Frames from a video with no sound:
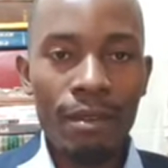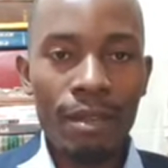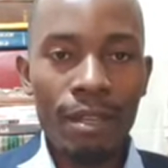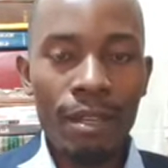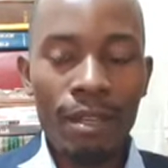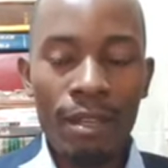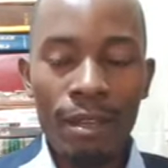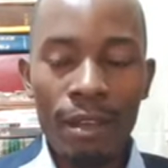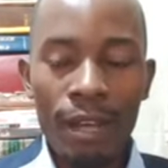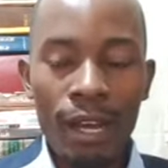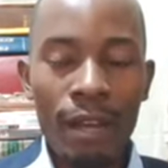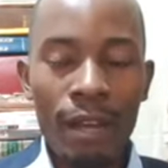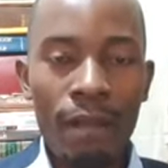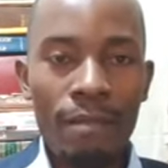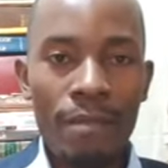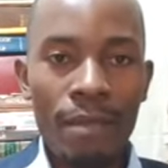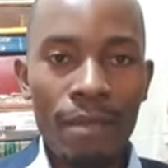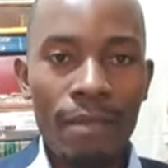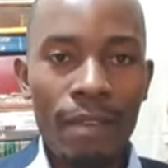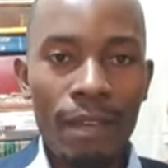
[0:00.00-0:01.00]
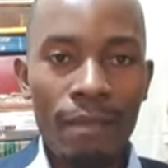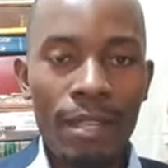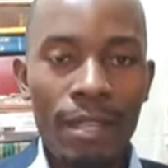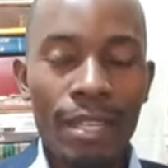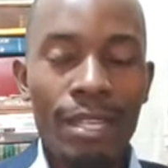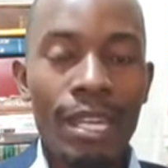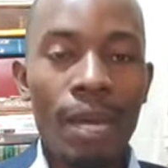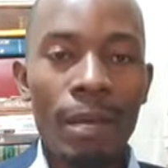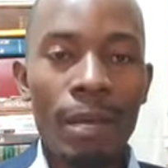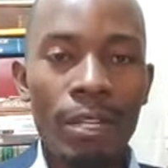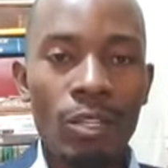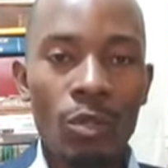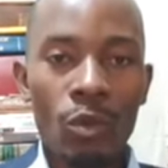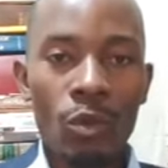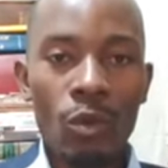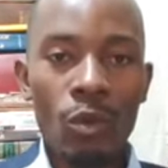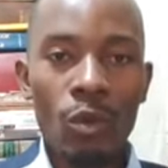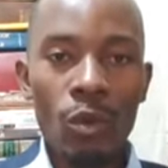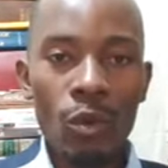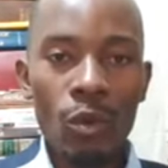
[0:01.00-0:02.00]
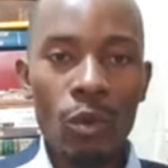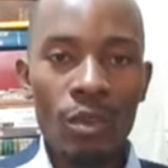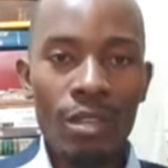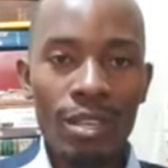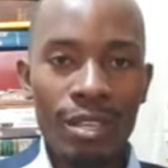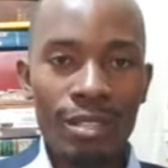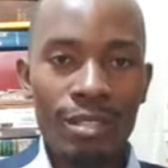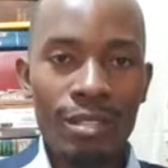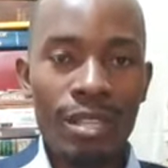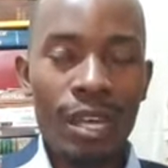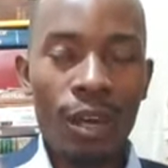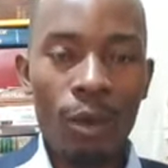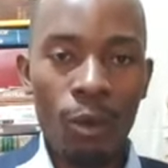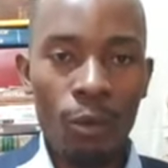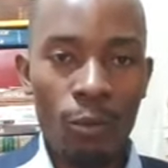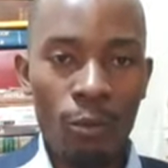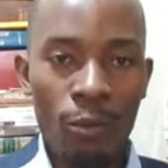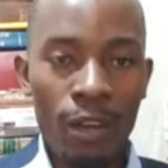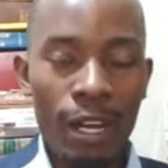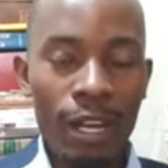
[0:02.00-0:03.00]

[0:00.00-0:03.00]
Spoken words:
And then number two, yes, the offer.